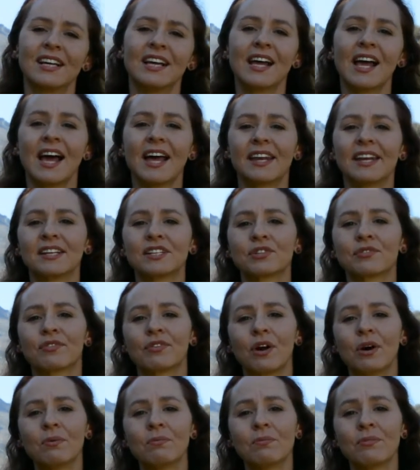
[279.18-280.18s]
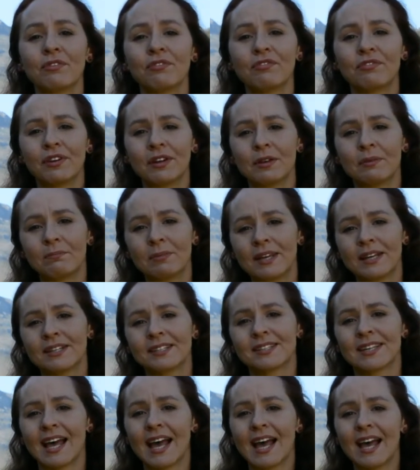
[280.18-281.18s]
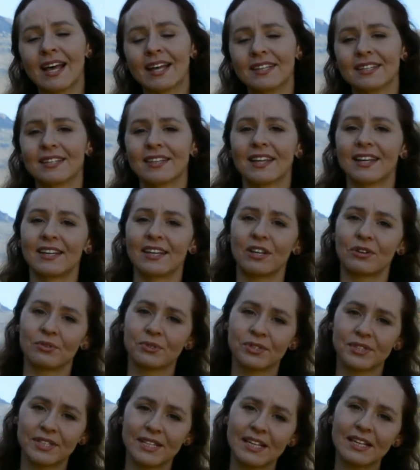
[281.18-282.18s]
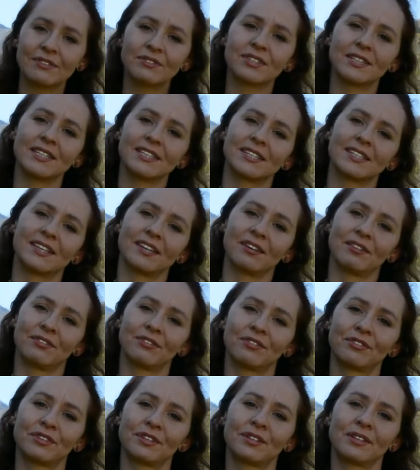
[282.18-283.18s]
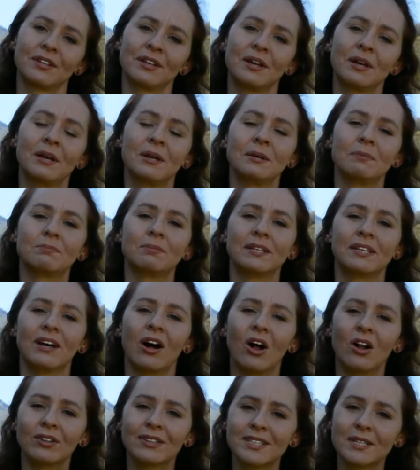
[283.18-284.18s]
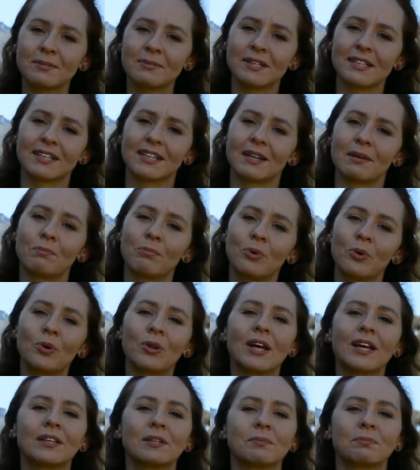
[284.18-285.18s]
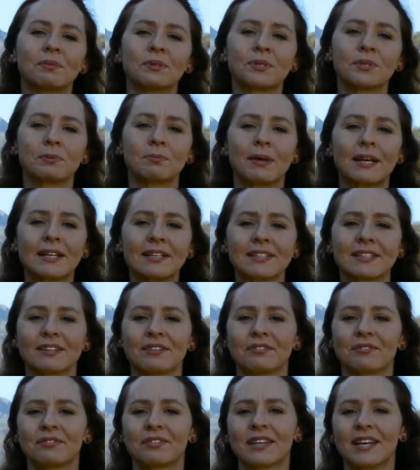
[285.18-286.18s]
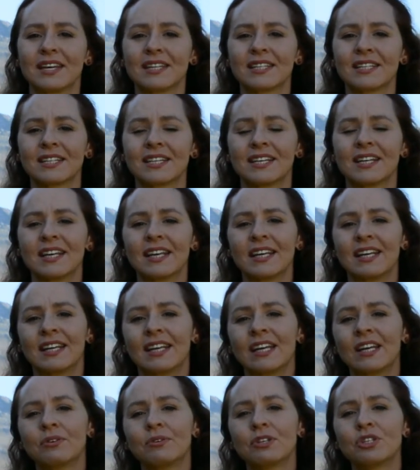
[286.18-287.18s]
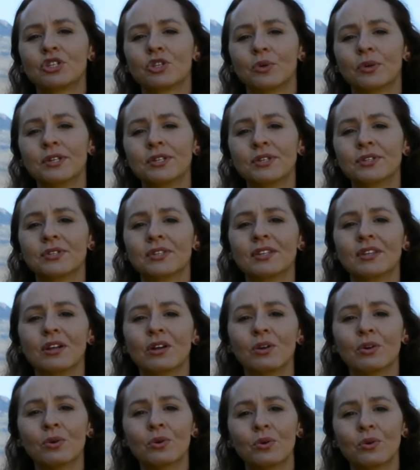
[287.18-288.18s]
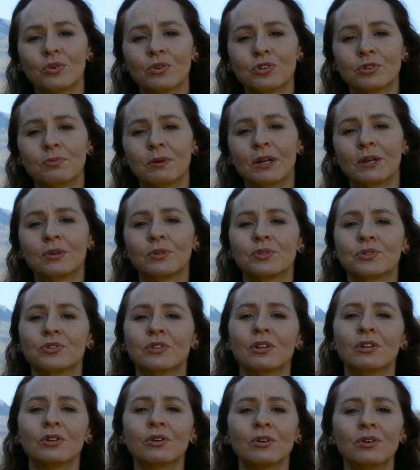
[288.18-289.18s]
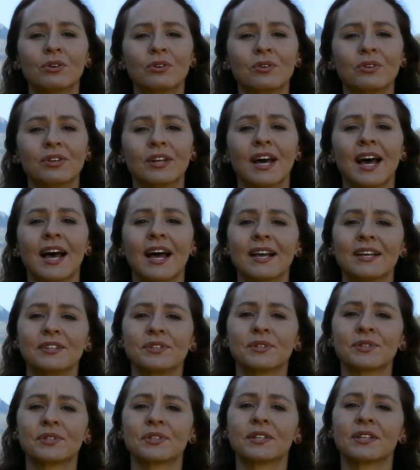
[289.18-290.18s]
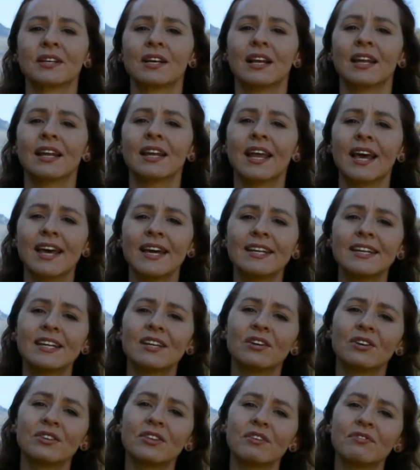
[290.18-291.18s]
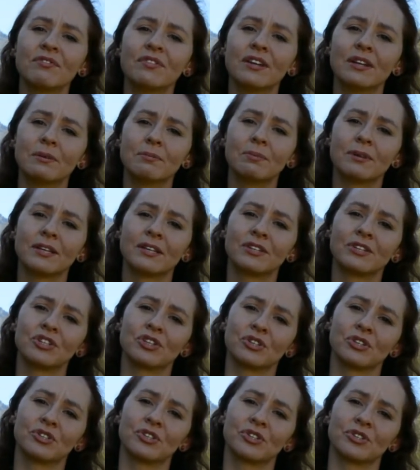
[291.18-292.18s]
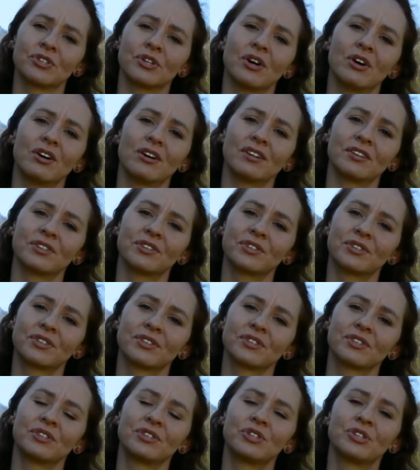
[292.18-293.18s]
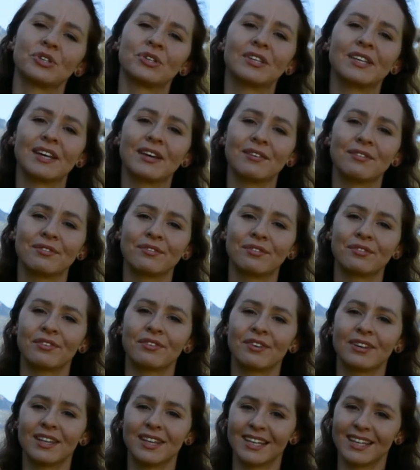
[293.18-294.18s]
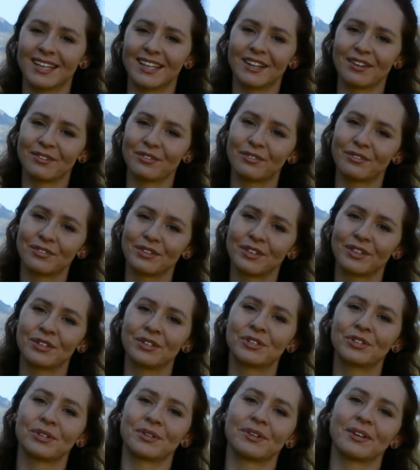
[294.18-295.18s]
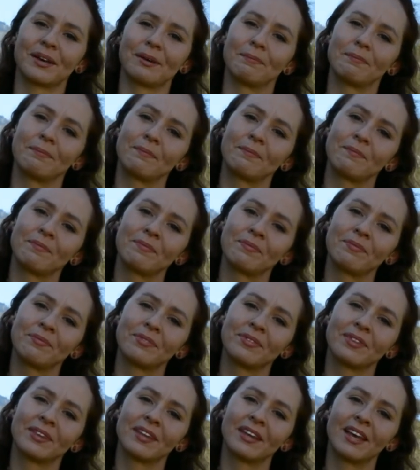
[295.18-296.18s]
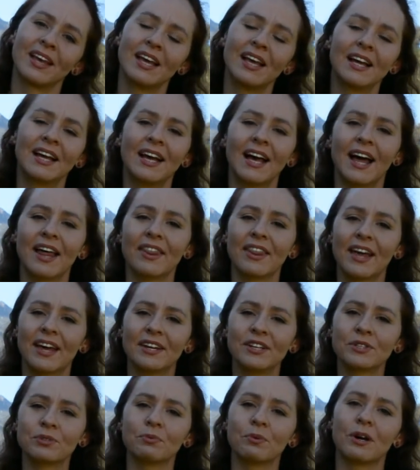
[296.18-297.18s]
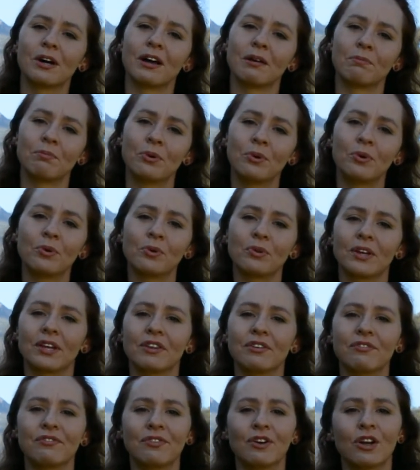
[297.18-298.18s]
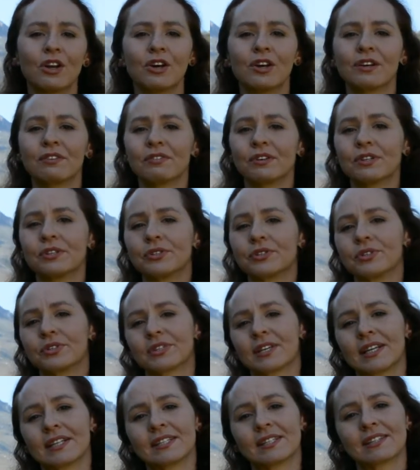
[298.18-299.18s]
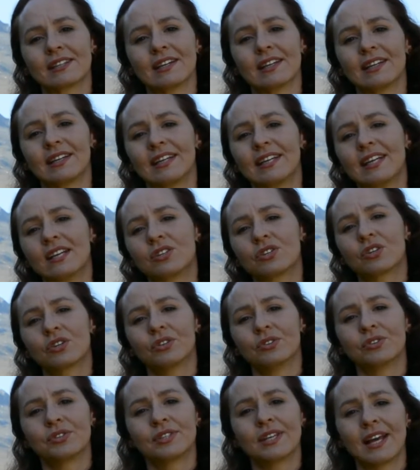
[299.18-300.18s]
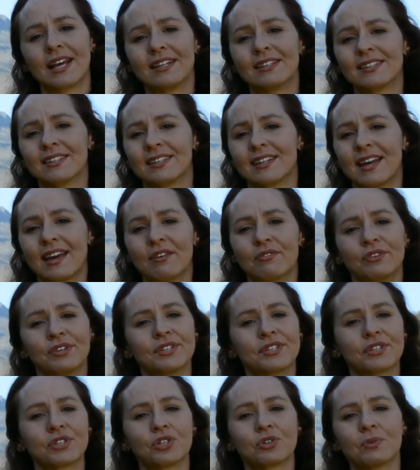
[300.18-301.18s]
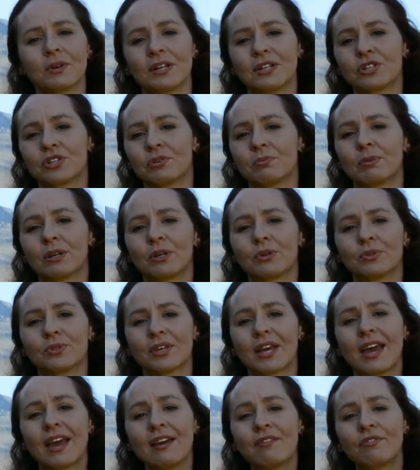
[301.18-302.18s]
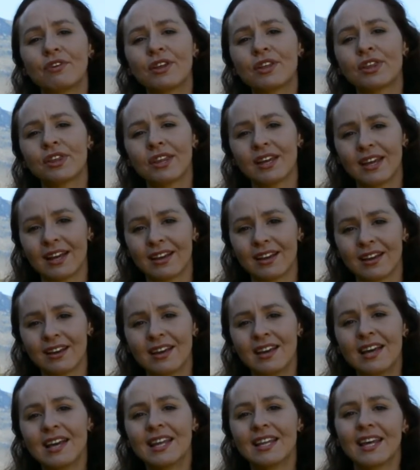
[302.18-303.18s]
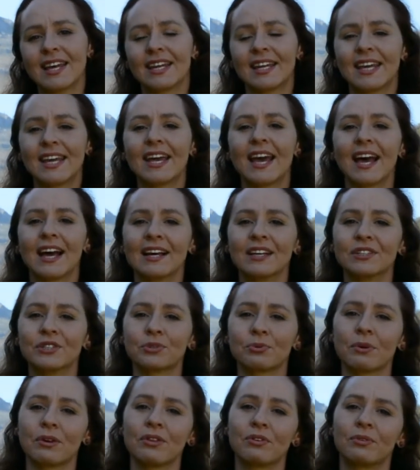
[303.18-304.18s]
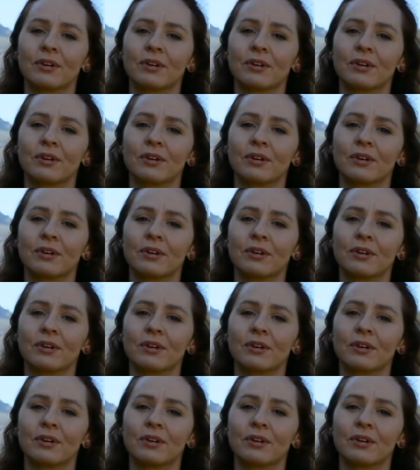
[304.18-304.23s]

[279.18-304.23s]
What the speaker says: And it's from the Philippians' hand that he receives this gift, that ultimately Paul had the perspective that he rejoices in the Lord because the Lord has laid it on the Philippian church's hearts to give the gift to him. And that is why Paul in the following verses can say he is content in every situation, because everything that he has, whether